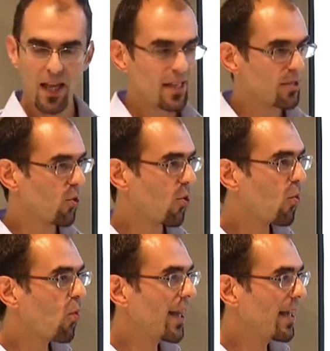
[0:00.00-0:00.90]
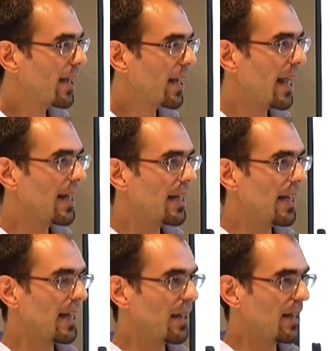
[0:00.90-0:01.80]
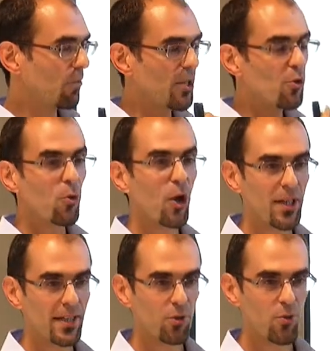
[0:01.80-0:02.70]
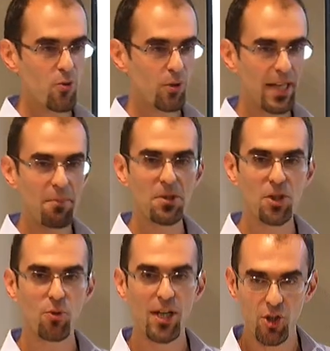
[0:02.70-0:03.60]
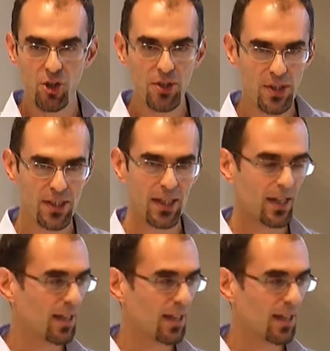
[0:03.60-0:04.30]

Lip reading: So when you run into demonstrations,